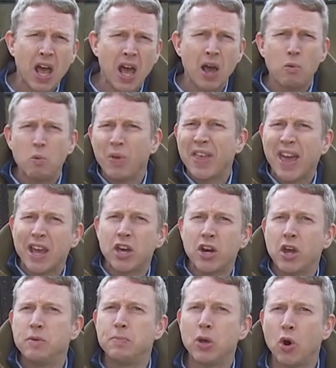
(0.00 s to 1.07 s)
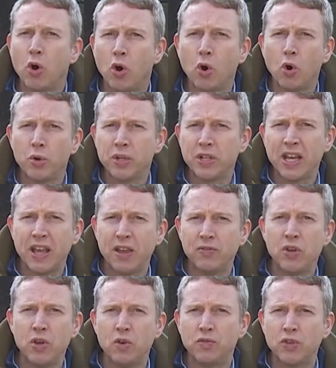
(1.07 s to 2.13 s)
uh, well, that can only be ordered
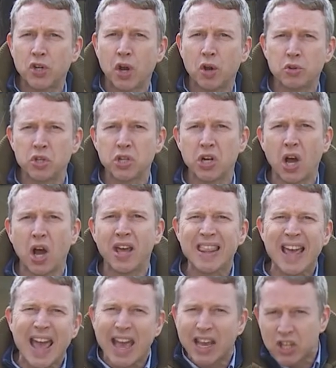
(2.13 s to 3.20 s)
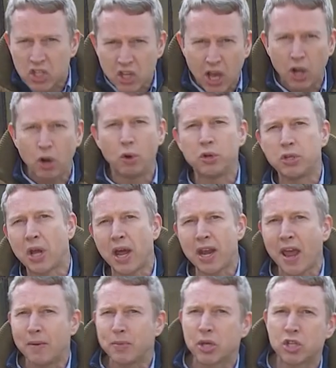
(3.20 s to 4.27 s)
if you've chosen either Excel or
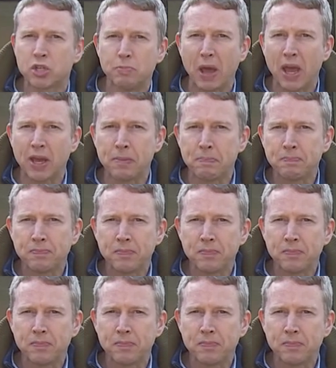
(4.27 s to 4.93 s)
Dynamic spec.